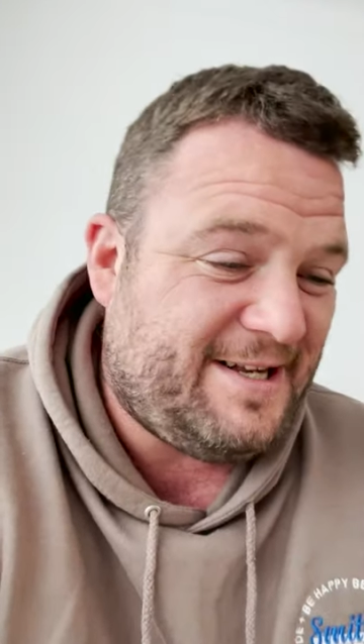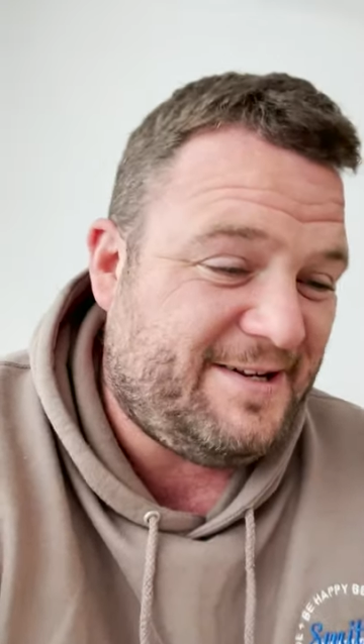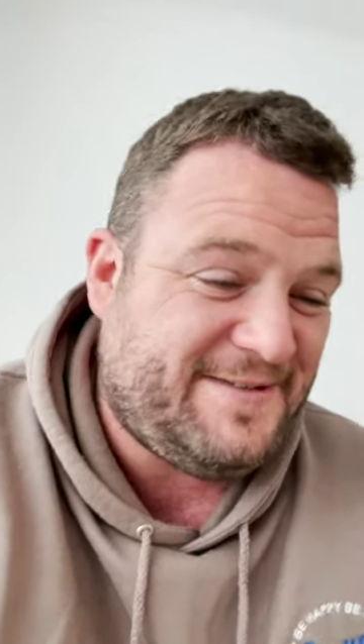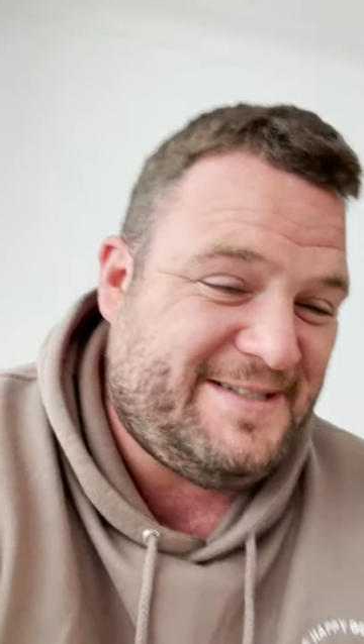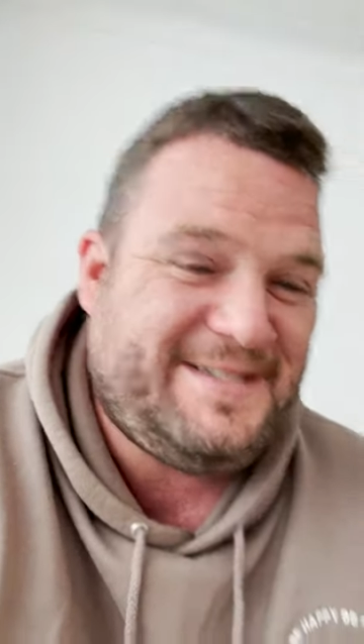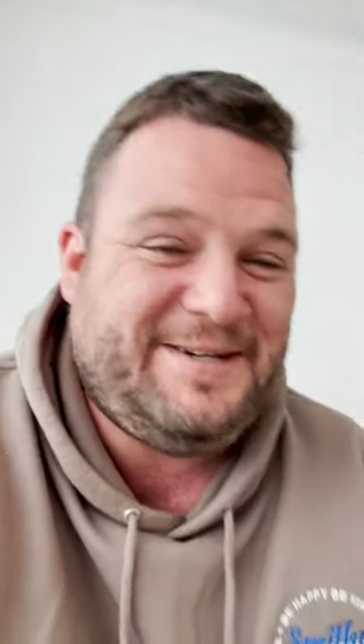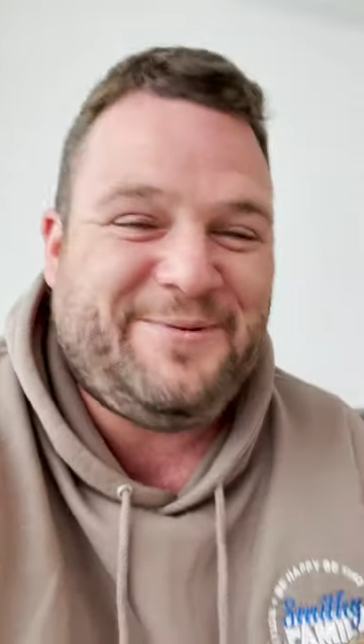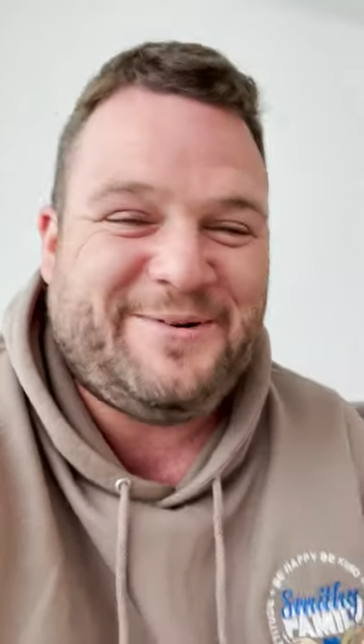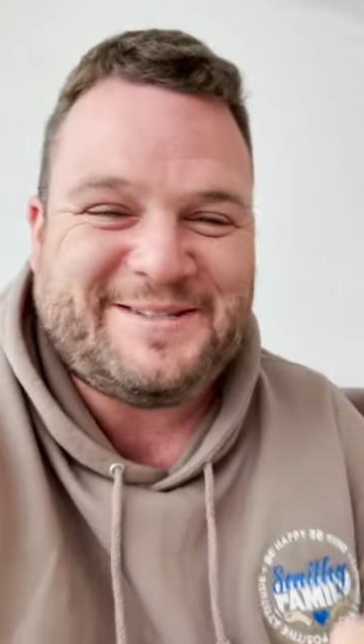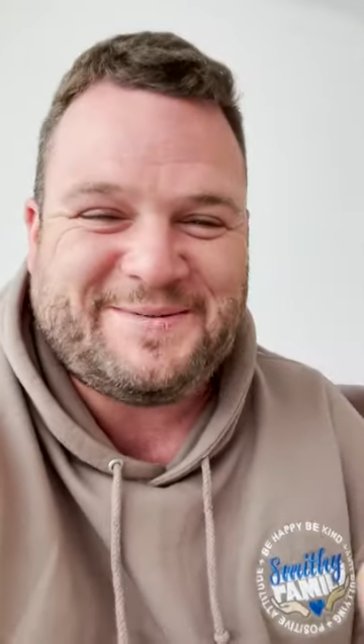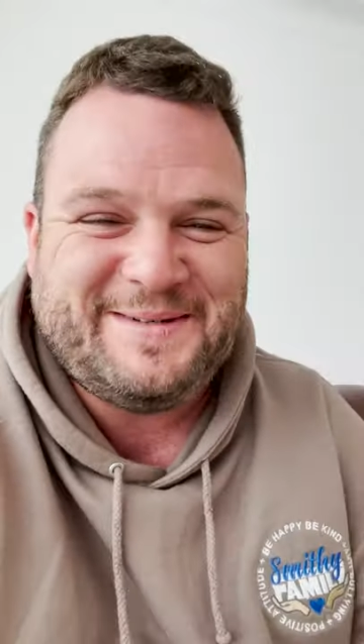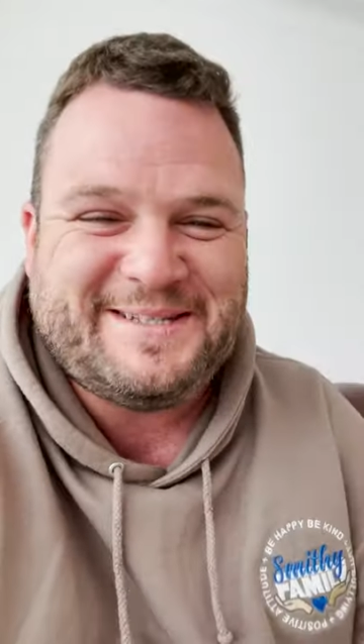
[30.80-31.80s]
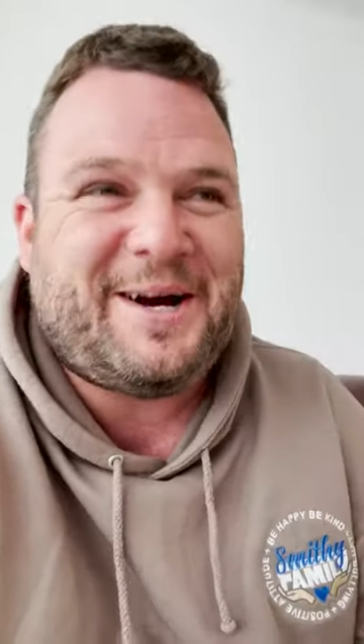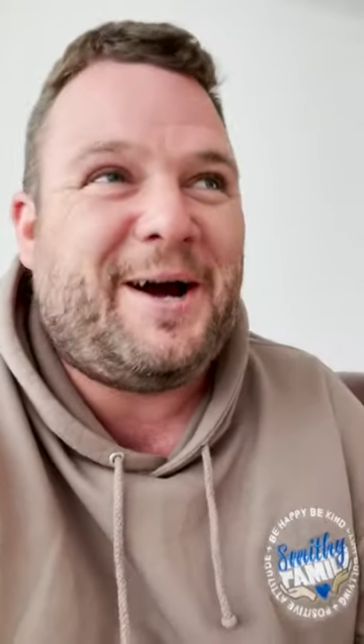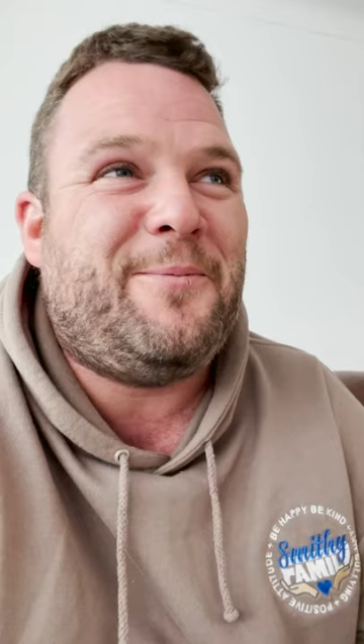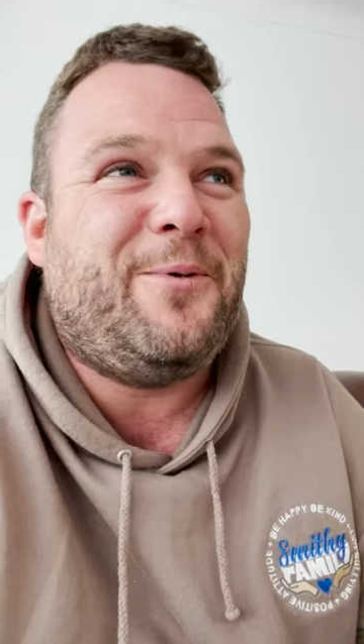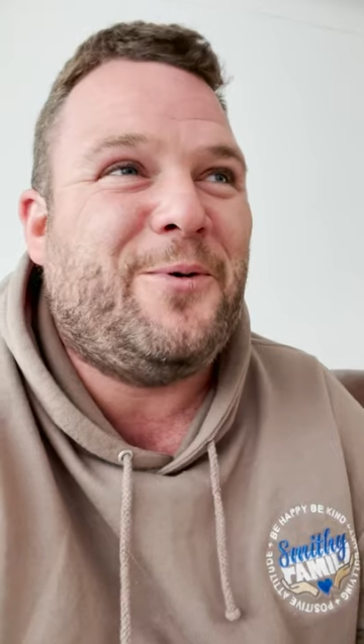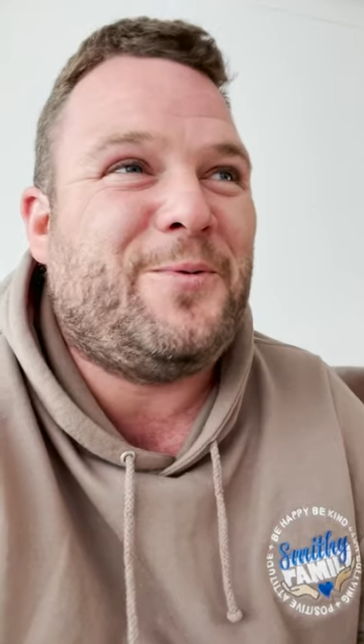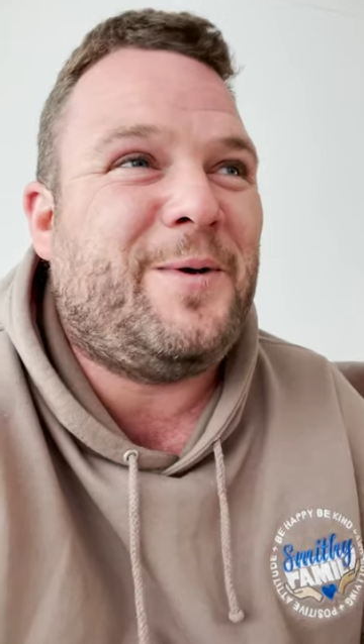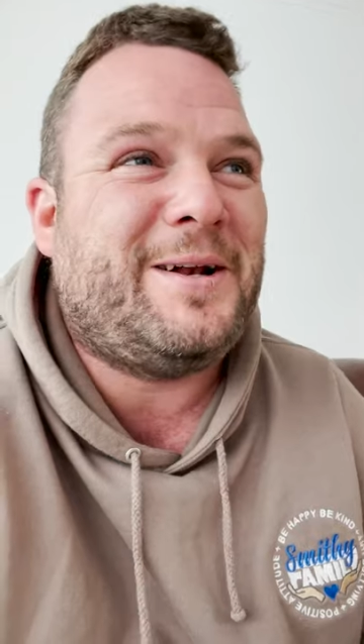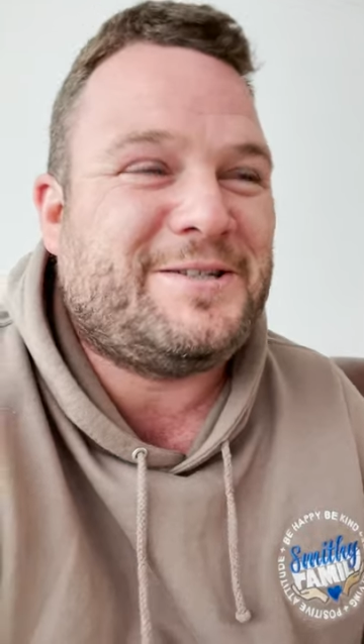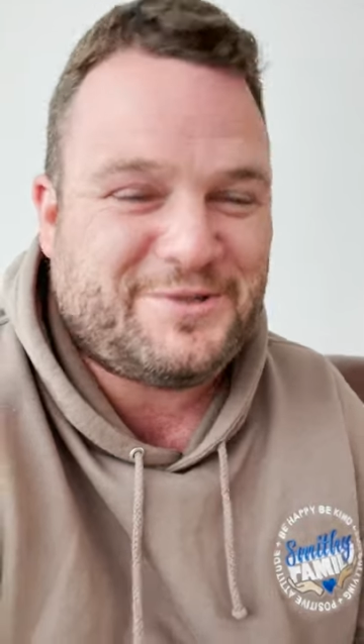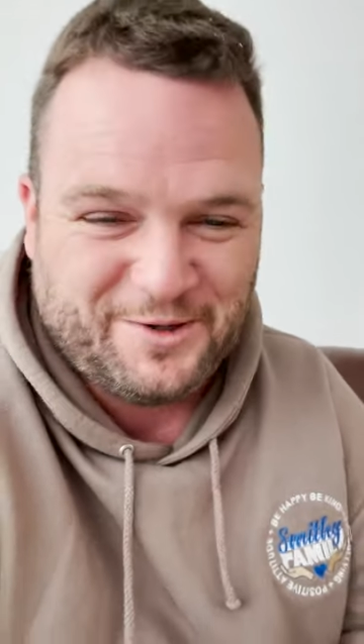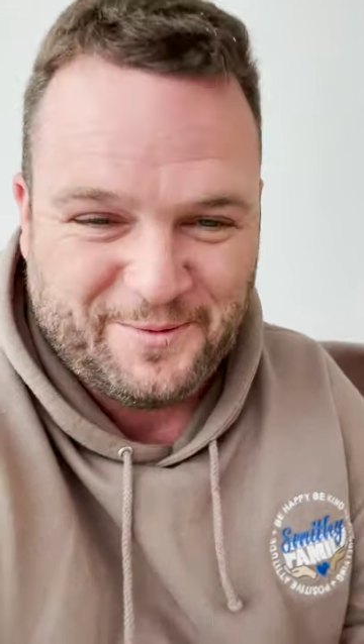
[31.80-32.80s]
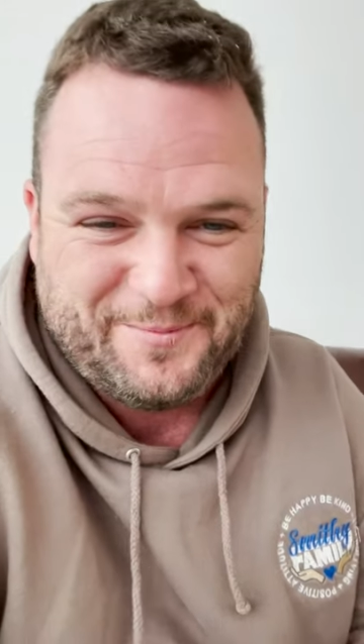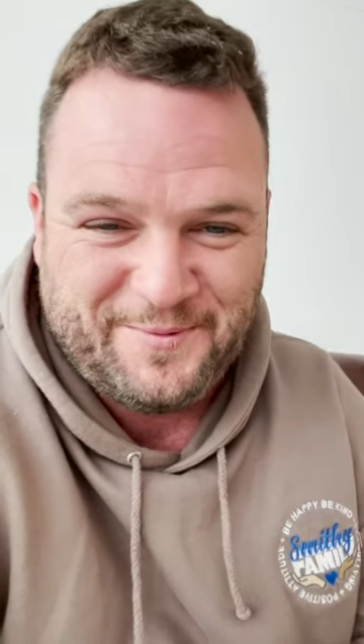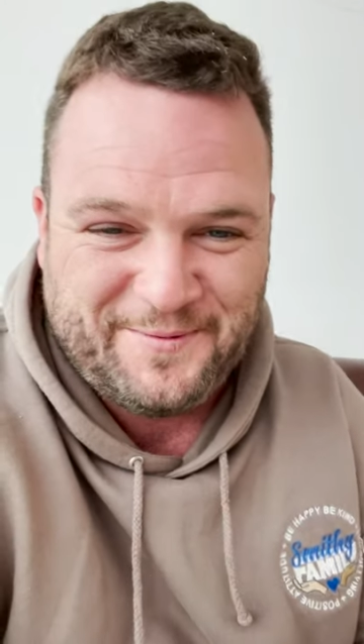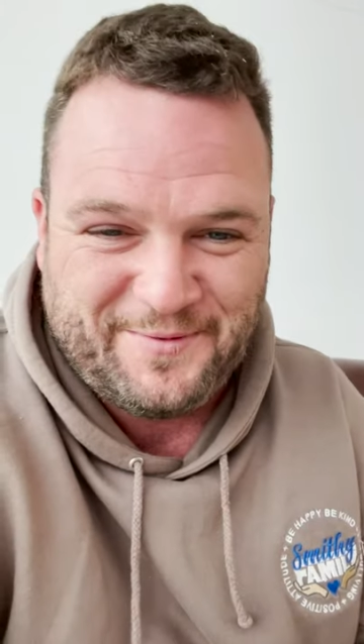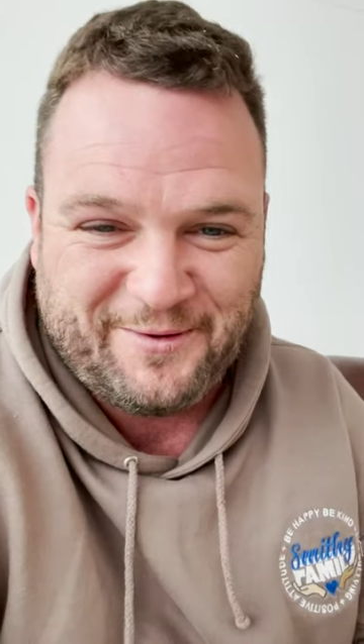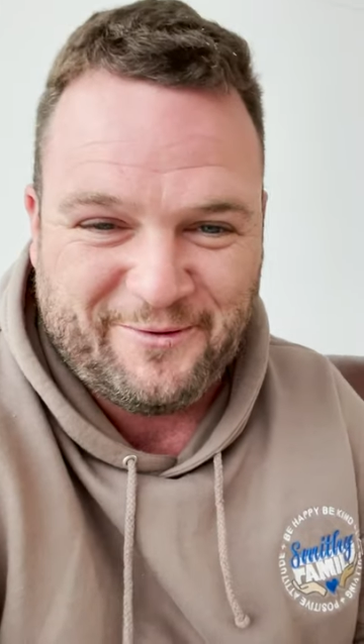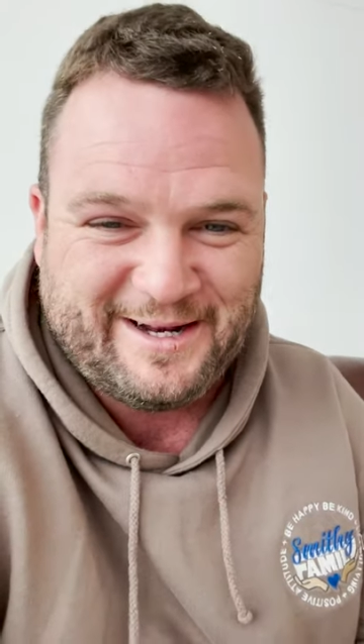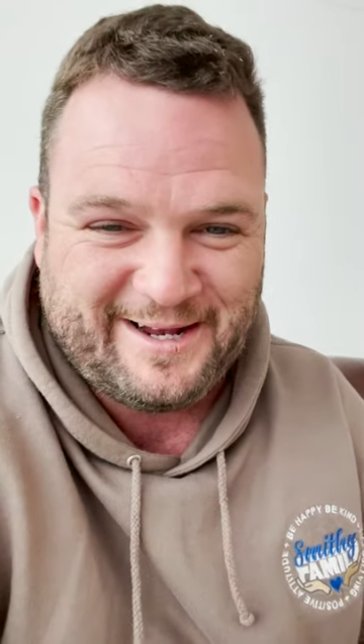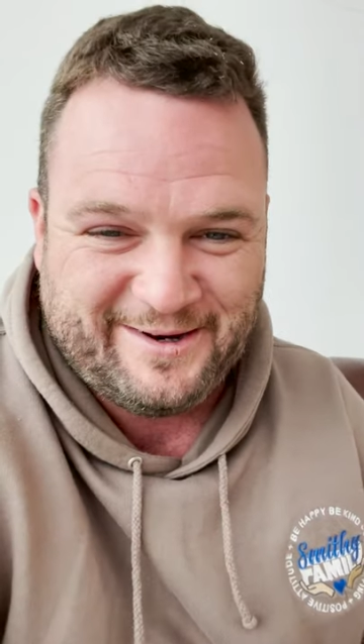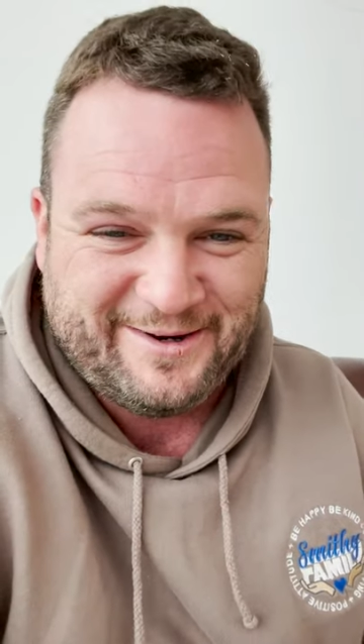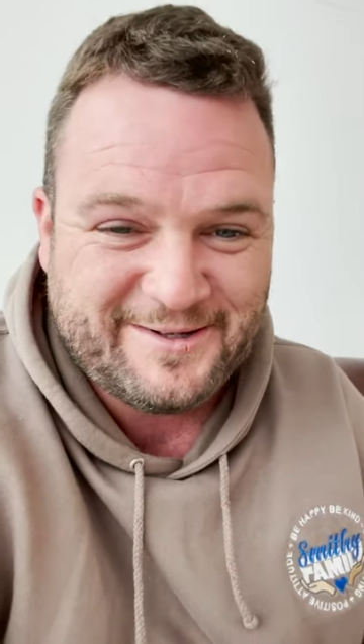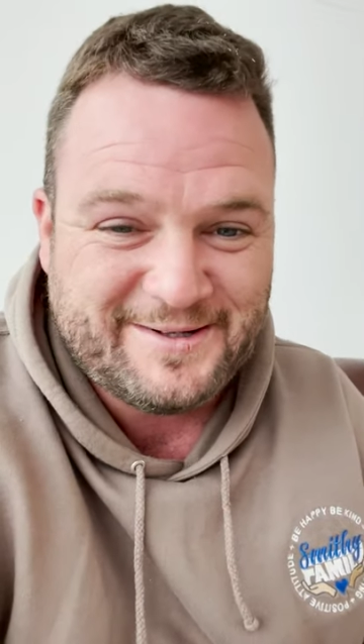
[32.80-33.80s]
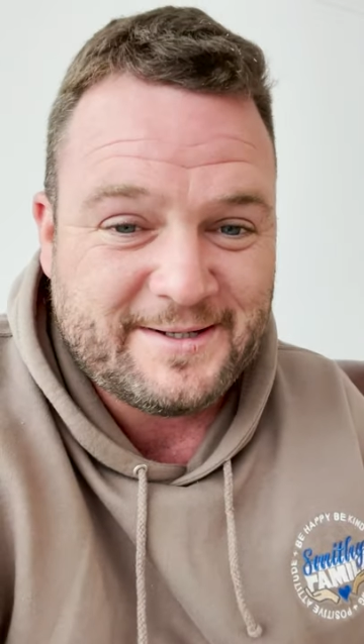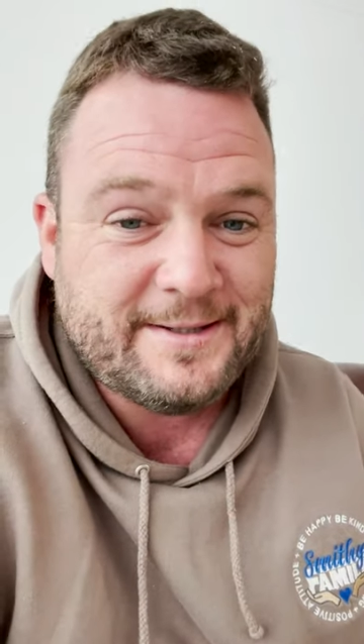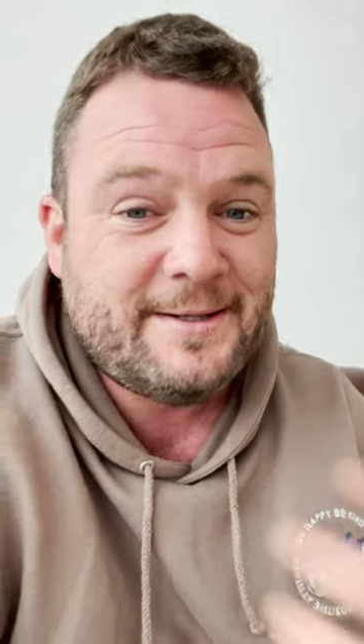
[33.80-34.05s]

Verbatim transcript: if she wants me to go in more than one shop with the credit card,